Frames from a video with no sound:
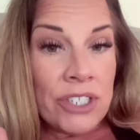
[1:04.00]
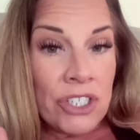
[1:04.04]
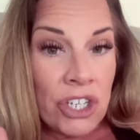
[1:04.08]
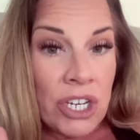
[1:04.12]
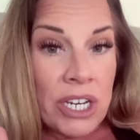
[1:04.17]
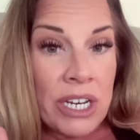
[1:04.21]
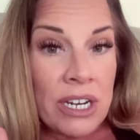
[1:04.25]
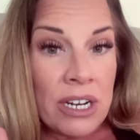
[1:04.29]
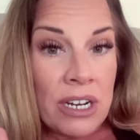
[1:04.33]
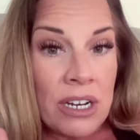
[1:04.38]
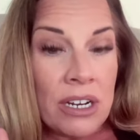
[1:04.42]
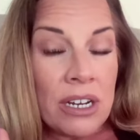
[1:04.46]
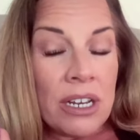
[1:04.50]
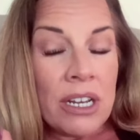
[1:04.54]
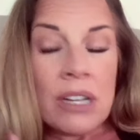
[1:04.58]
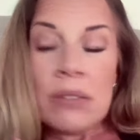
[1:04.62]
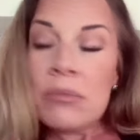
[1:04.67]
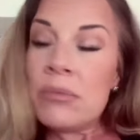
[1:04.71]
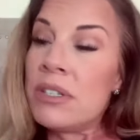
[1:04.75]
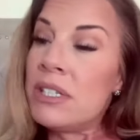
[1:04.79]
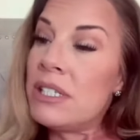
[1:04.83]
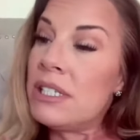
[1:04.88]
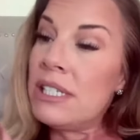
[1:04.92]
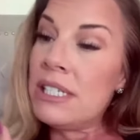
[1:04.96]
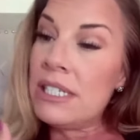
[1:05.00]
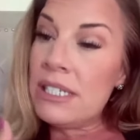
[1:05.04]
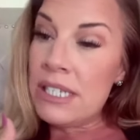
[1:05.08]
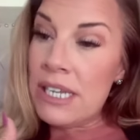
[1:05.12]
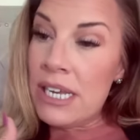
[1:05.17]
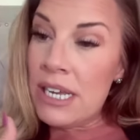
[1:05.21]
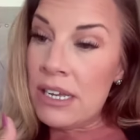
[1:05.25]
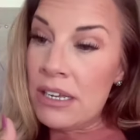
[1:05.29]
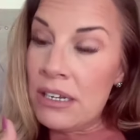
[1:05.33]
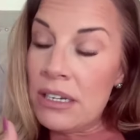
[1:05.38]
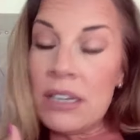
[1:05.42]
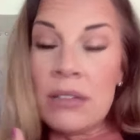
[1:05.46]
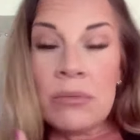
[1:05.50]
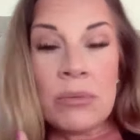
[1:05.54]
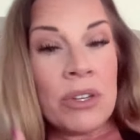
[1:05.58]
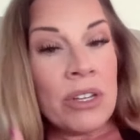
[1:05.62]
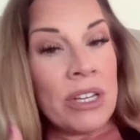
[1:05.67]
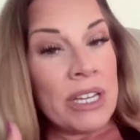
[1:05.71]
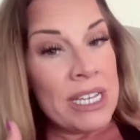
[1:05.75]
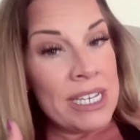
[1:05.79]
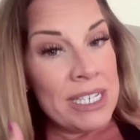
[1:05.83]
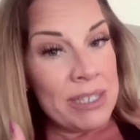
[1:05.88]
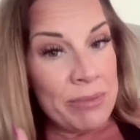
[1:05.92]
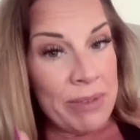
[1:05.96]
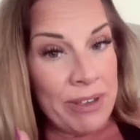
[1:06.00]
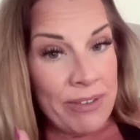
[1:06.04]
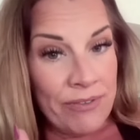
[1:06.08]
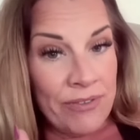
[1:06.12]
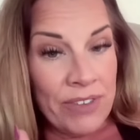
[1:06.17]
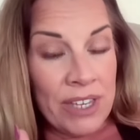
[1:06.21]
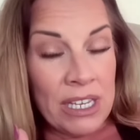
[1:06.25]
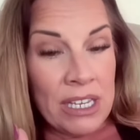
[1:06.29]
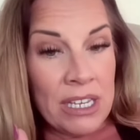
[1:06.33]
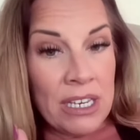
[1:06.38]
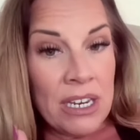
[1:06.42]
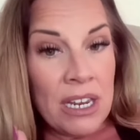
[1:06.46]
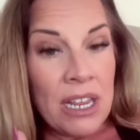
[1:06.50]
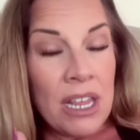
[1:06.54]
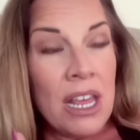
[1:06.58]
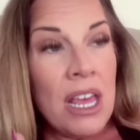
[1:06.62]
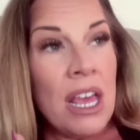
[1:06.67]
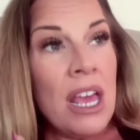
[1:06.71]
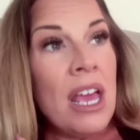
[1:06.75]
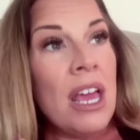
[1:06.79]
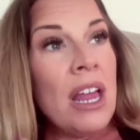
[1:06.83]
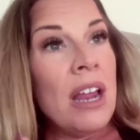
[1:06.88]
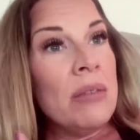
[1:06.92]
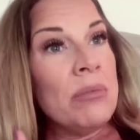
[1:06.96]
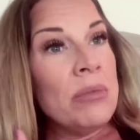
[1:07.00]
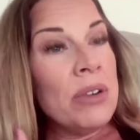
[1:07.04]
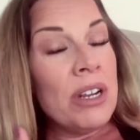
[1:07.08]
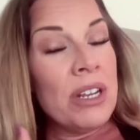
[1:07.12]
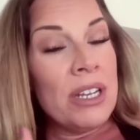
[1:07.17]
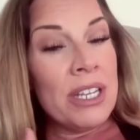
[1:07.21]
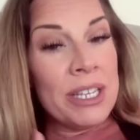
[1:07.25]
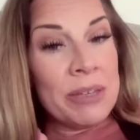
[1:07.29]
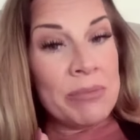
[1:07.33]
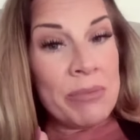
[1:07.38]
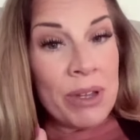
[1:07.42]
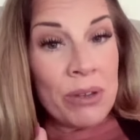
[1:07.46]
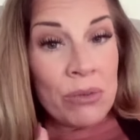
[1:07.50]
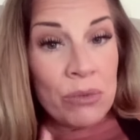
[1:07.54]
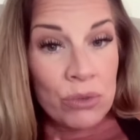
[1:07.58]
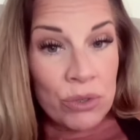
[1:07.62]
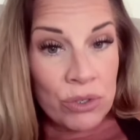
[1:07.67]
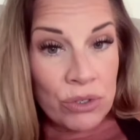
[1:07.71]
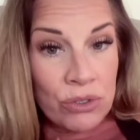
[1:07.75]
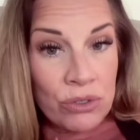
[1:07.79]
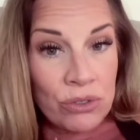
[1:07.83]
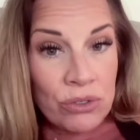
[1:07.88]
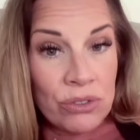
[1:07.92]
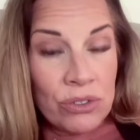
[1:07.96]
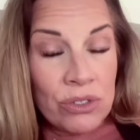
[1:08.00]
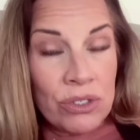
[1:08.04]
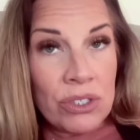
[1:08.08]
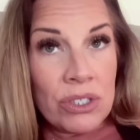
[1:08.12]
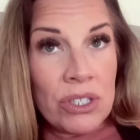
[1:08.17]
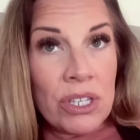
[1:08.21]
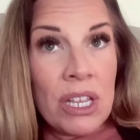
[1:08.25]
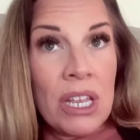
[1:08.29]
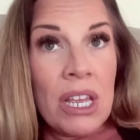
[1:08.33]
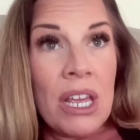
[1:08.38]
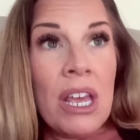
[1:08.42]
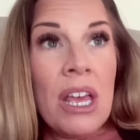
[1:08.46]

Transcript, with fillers: a chair and I'm going to sit down. I'm going to ice my feet. I'm going to lick my wounds.